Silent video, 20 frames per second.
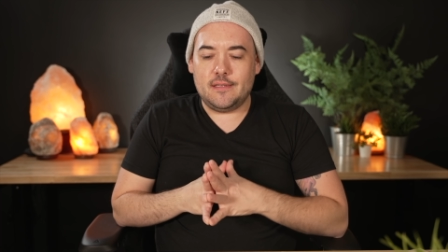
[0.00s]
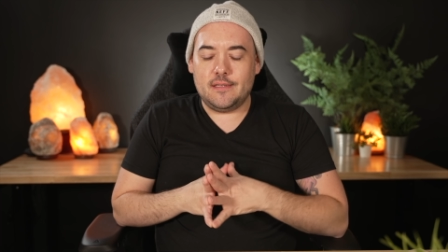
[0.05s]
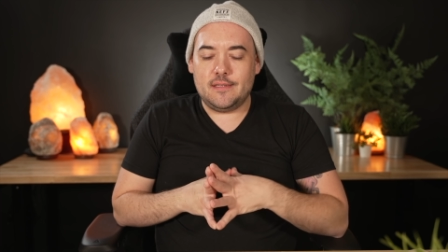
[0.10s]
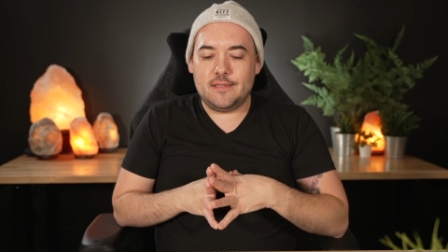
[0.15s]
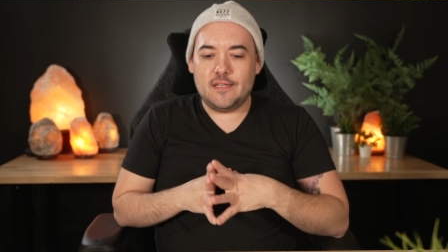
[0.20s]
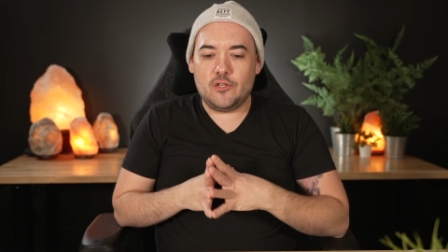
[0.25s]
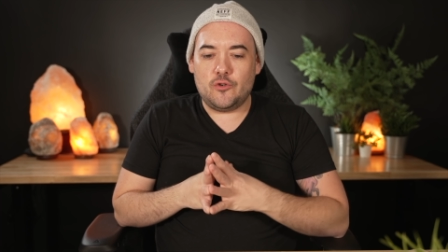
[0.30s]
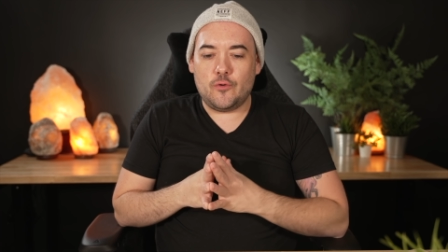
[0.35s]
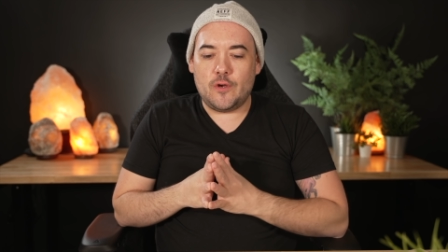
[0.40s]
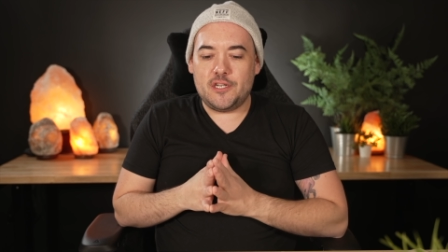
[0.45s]
the
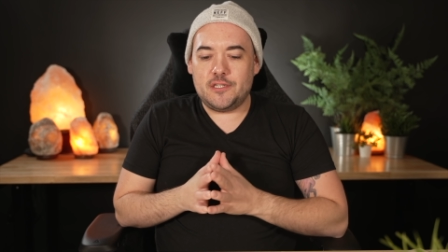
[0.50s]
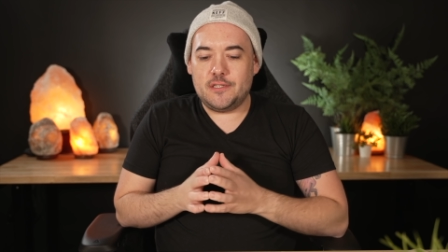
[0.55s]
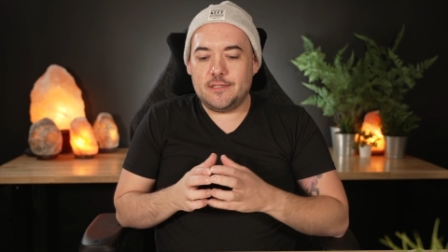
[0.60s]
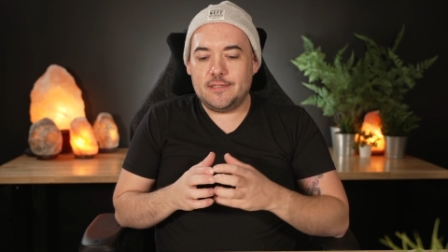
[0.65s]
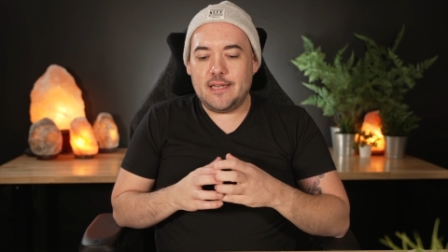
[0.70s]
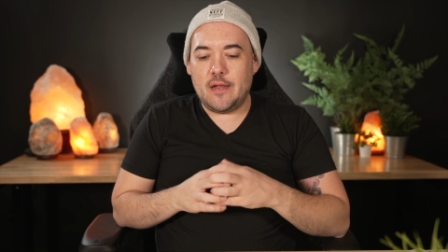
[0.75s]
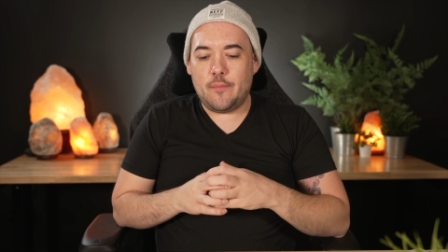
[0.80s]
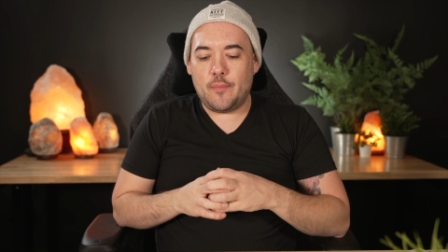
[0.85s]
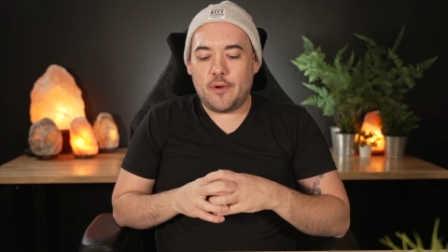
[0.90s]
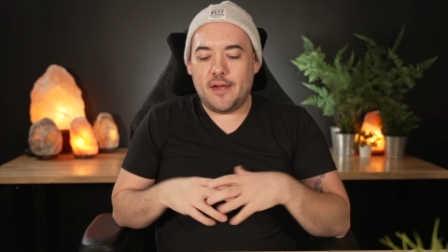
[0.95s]
situation is
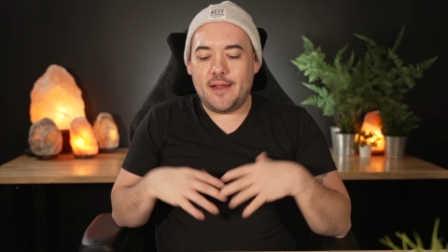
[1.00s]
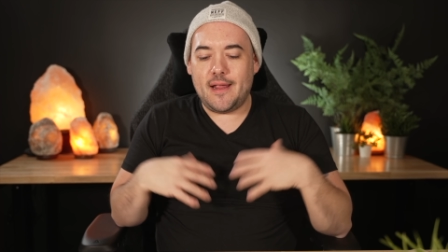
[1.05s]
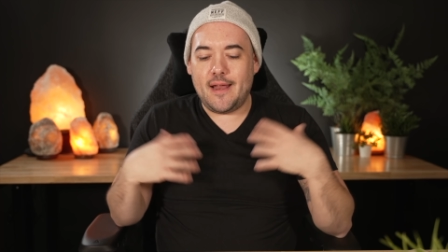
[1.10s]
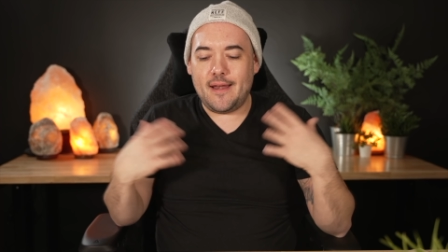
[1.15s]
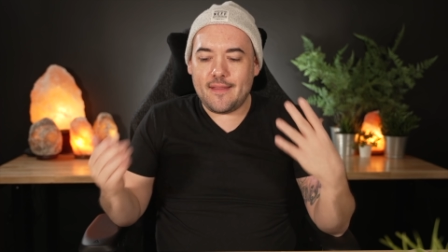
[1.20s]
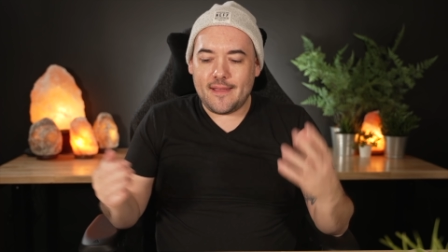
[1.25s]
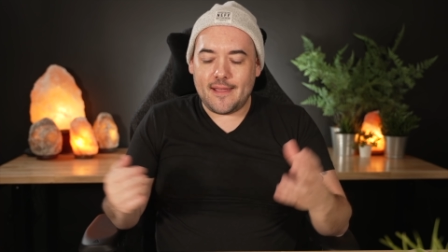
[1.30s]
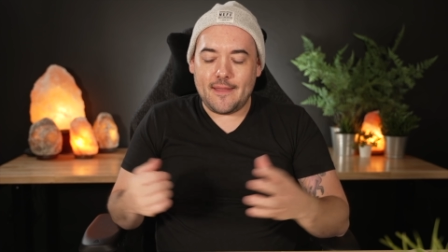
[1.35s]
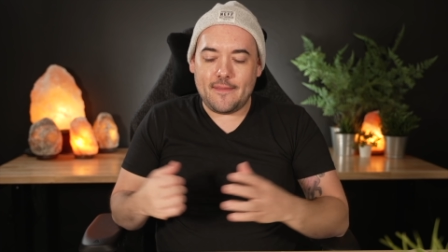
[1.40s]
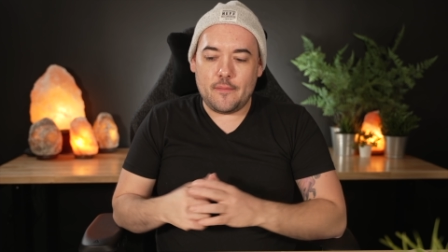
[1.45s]
temporary. Kind
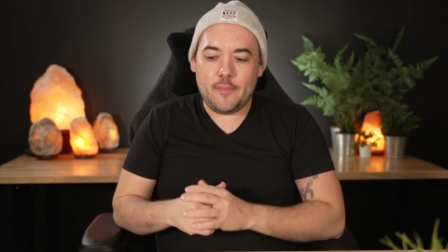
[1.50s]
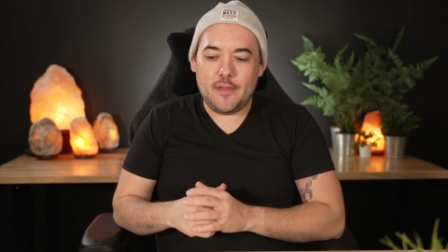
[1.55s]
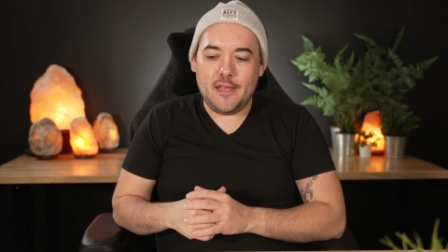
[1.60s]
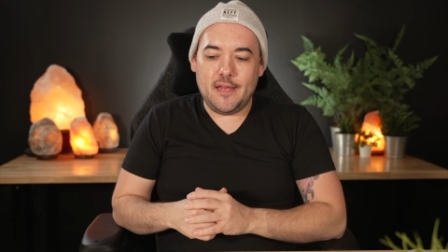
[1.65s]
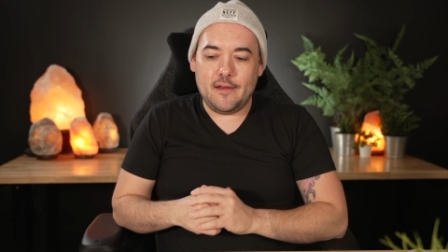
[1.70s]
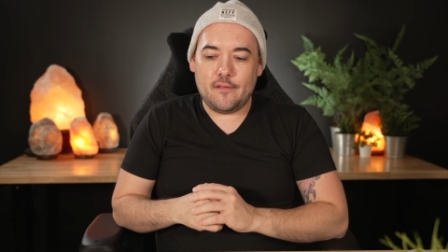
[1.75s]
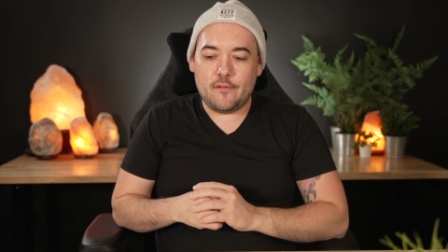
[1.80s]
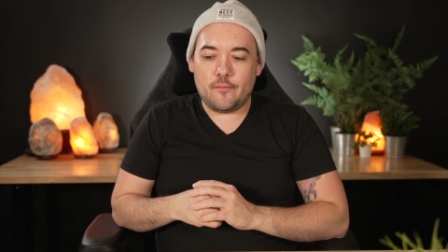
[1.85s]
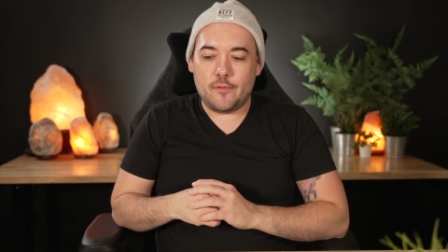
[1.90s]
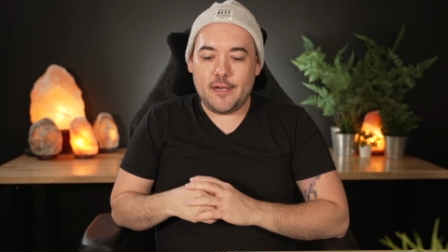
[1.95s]
of like at the
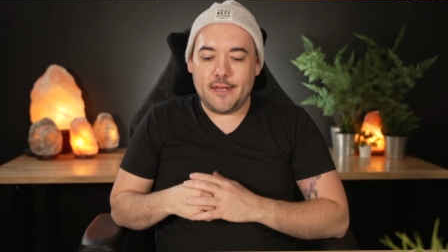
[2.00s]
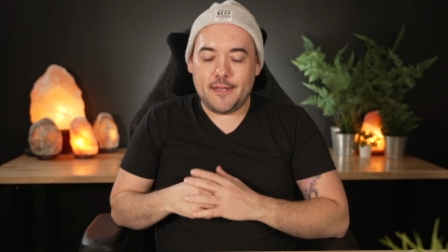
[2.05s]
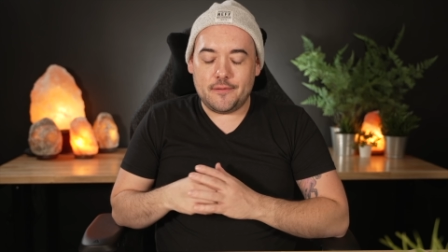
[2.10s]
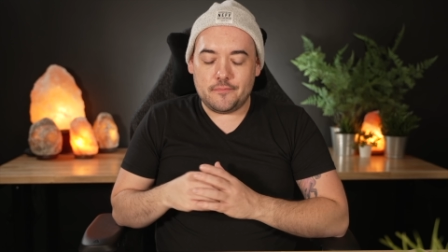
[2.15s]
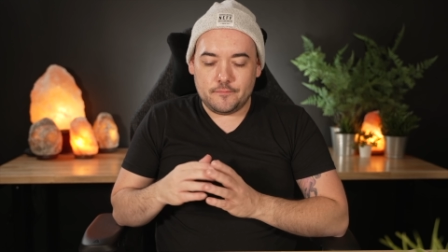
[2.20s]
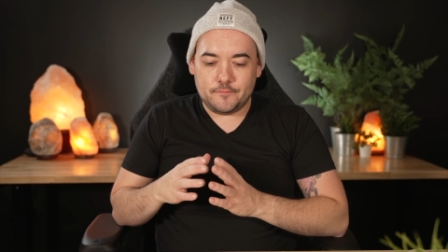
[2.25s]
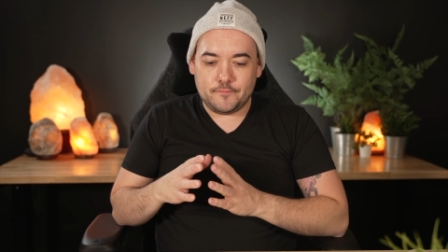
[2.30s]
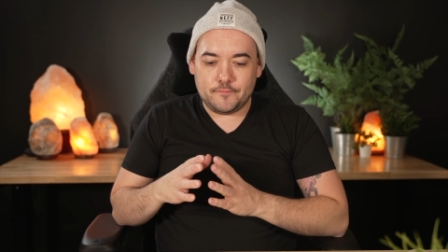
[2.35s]
beginning of the reading,